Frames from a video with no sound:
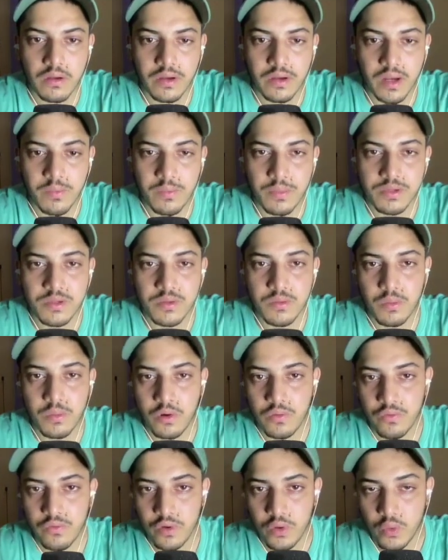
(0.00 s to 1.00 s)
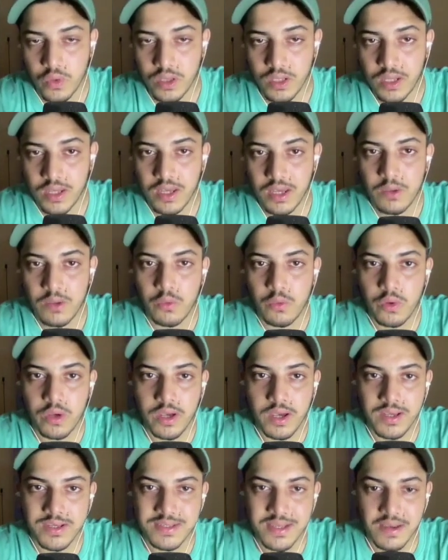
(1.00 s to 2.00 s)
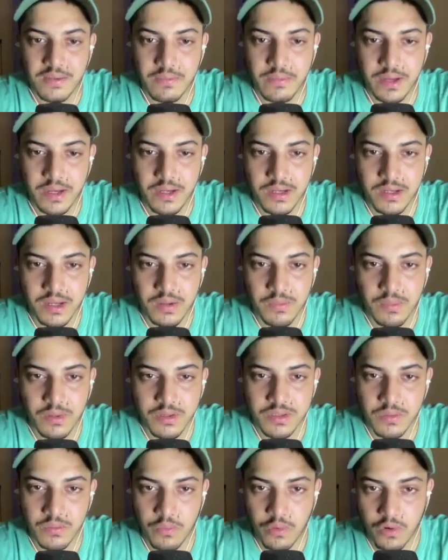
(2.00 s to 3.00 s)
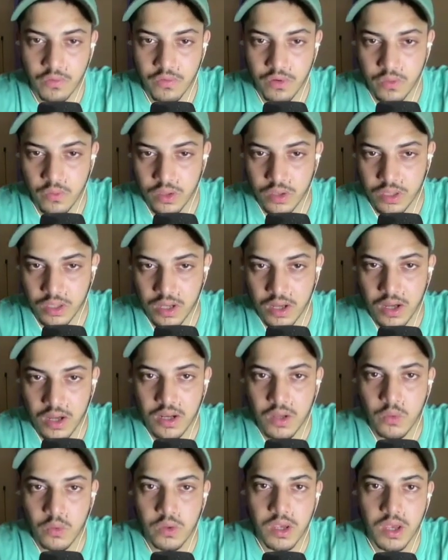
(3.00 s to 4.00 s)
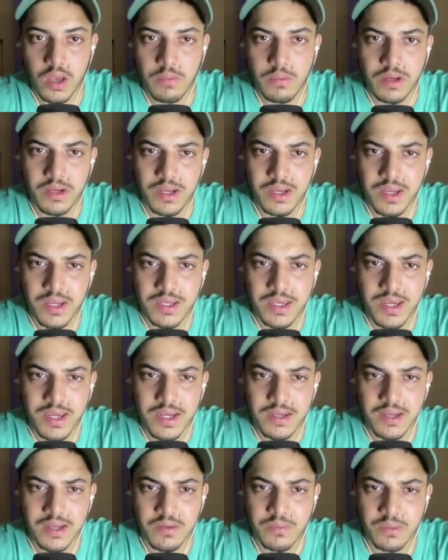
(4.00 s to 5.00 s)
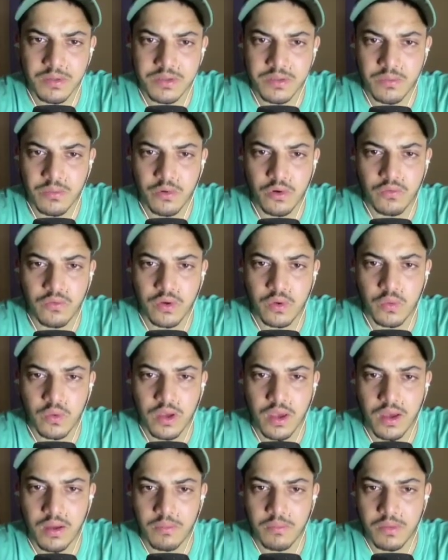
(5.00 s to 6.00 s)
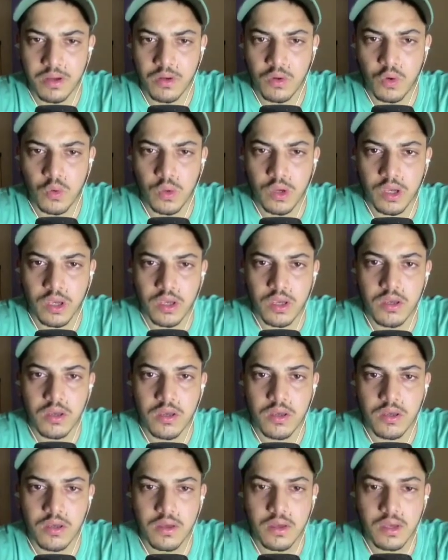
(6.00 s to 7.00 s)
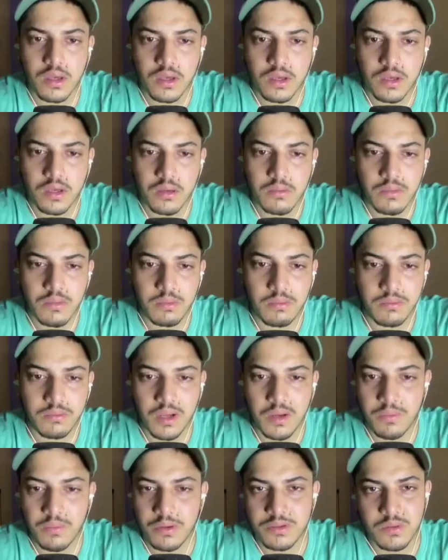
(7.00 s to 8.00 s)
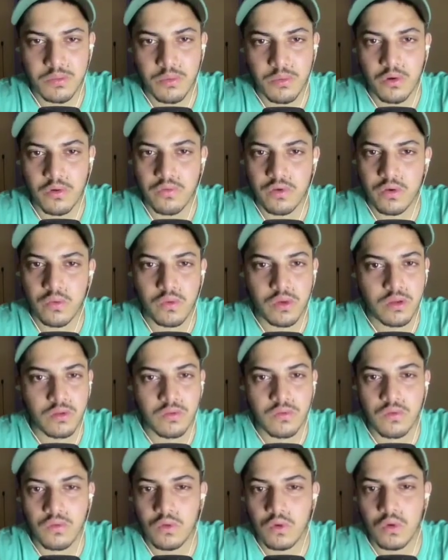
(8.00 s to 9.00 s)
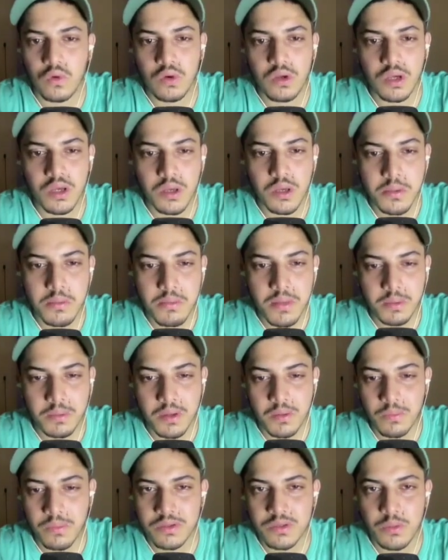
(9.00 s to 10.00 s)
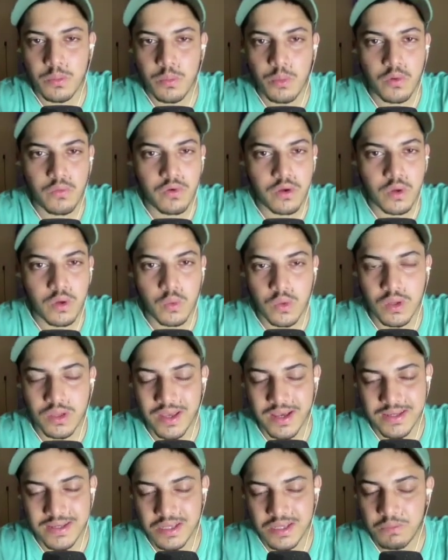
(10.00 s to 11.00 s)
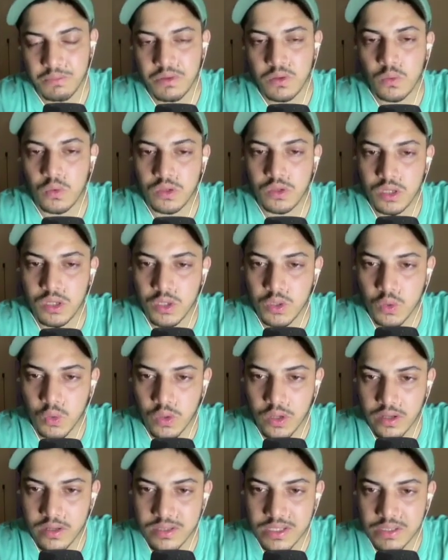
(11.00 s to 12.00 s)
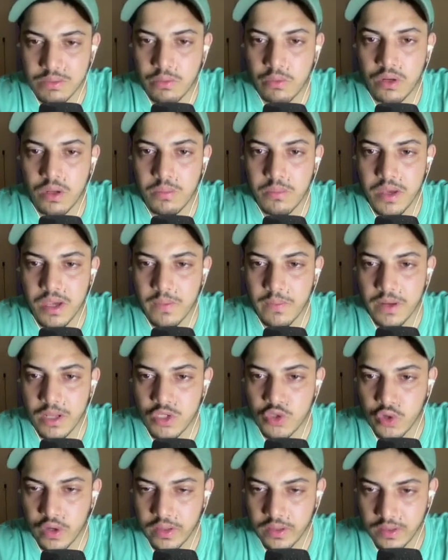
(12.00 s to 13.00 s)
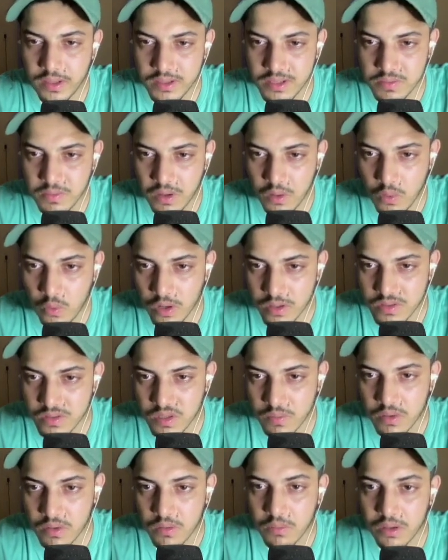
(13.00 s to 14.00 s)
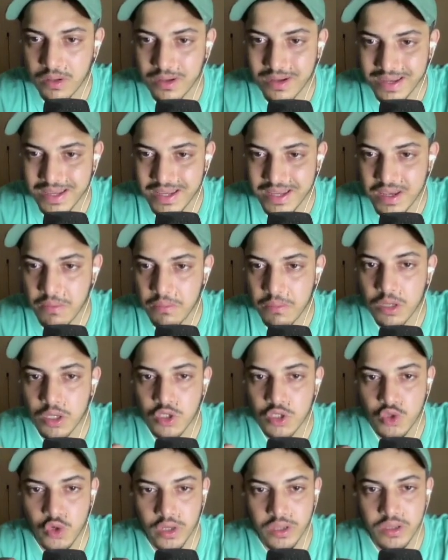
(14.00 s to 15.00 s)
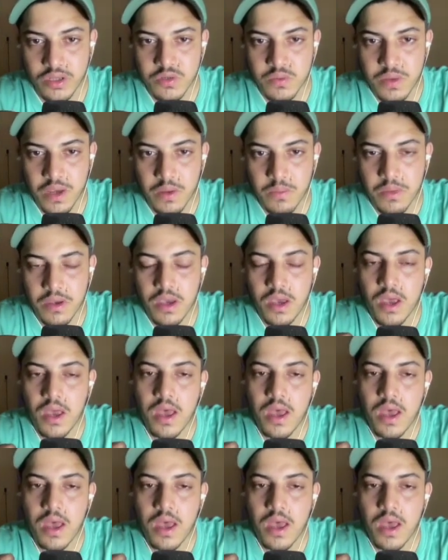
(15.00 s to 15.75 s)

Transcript: 10% profit with Ape we guys have made. 10% profit with Kala we have made. Again, 10% profit we have made over here. 10% profit with Flow, 15% profit with XRP within 2 days. If you want to make money, join this my WhatsApp number, DM me, join this VIP